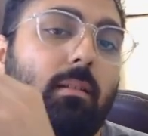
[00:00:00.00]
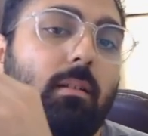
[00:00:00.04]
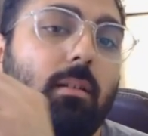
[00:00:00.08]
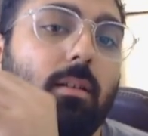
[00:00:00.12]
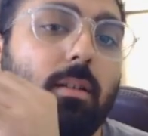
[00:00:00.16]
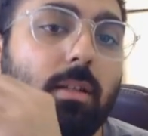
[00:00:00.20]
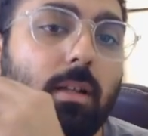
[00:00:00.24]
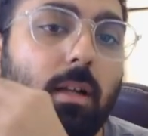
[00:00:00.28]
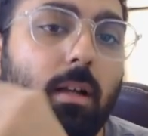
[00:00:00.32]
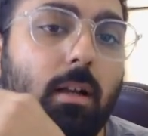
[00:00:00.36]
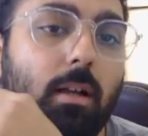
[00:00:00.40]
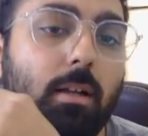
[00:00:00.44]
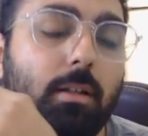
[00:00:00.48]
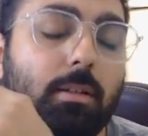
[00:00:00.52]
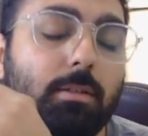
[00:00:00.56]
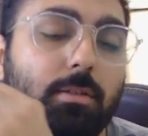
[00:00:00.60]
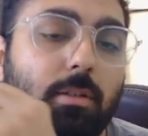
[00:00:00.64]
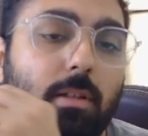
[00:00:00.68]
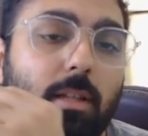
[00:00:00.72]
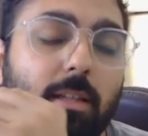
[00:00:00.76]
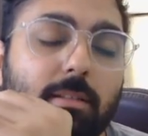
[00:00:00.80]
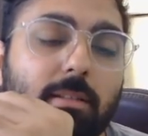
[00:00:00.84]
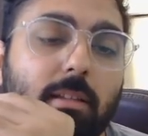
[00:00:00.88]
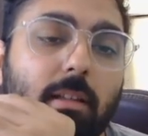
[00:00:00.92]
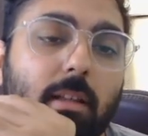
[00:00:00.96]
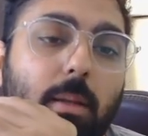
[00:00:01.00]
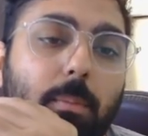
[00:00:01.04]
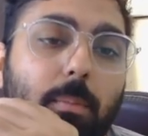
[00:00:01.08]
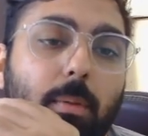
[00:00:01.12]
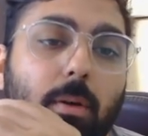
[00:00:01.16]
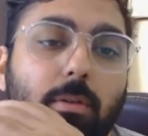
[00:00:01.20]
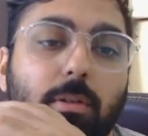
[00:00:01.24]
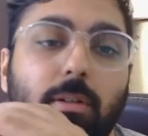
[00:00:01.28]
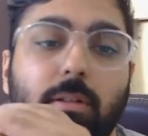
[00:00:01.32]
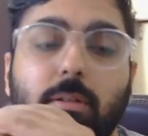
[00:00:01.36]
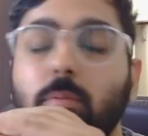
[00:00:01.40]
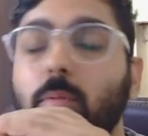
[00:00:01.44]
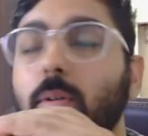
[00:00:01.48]
So let's think
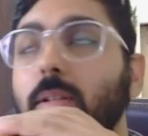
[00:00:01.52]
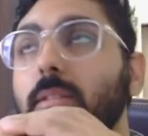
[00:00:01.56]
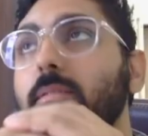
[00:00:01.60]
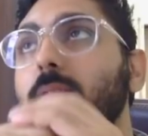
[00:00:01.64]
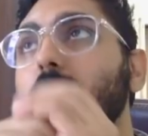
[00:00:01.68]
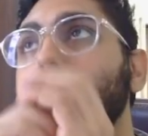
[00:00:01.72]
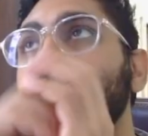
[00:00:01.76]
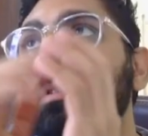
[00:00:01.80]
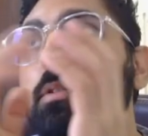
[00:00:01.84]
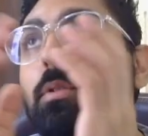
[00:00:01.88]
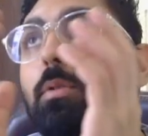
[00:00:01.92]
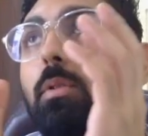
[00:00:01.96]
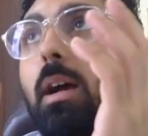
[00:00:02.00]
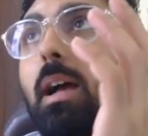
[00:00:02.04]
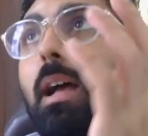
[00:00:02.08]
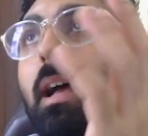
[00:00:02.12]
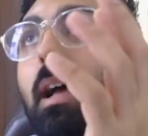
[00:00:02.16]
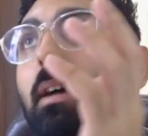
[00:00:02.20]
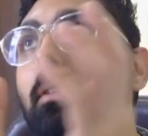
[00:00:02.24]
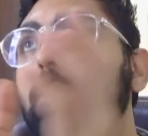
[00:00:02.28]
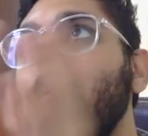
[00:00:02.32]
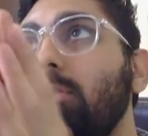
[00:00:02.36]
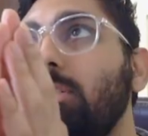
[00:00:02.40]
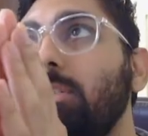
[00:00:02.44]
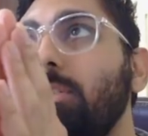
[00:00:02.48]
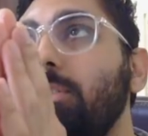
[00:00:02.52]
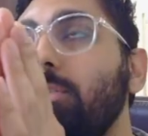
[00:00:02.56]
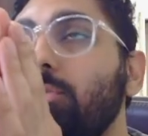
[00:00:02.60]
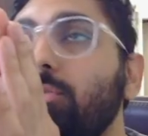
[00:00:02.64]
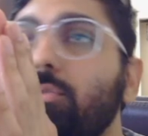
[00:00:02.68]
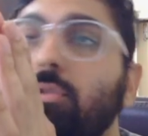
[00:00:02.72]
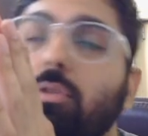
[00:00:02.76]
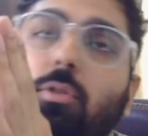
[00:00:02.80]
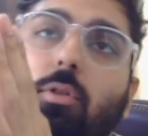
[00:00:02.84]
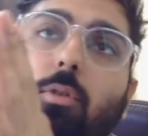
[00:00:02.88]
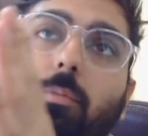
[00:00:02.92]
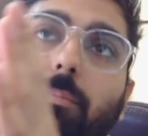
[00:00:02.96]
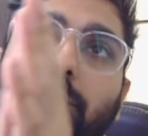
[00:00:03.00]
about it. Once you have a
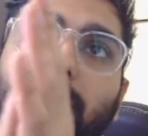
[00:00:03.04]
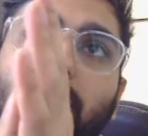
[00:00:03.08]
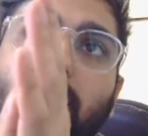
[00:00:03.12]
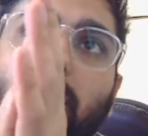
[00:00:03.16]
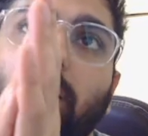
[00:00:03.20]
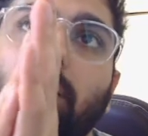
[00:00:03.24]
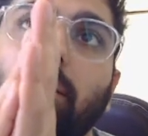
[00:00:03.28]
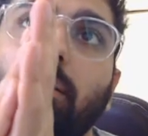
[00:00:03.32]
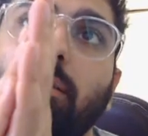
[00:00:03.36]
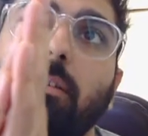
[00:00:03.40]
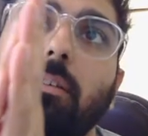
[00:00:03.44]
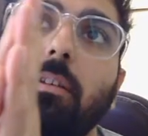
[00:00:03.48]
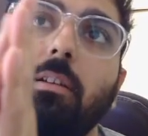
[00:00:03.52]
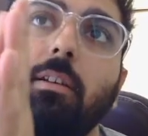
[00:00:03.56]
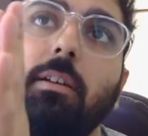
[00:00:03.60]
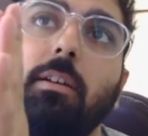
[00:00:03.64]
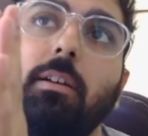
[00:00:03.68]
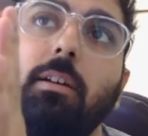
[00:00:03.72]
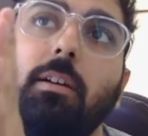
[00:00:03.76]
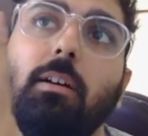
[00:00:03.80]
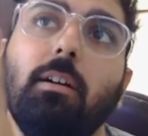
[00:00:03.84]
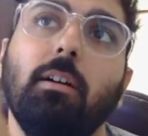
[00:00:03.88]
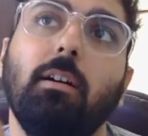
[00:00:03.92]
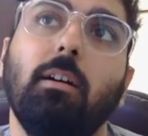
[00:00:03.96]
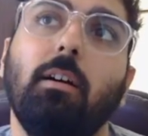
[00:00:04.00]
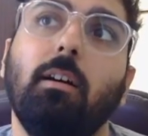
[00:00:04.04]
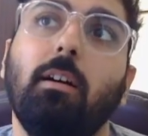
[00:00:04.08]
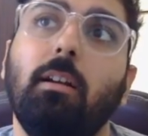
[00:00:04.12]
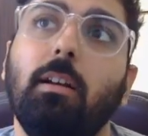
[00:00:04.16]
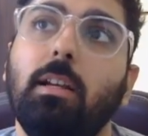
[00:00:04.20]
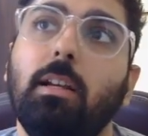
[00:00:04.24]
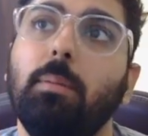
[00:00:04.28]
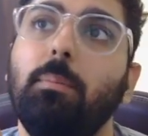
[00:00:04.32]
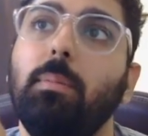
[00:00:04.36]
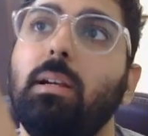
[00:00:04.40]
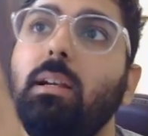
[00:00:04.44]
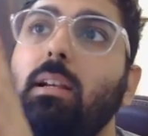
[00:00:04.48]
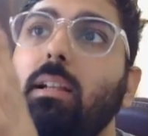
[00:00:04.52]
user object,
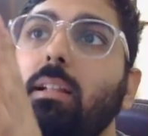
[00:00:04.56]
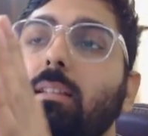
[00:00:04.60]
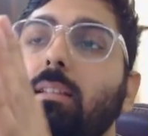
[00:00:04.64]
ultimately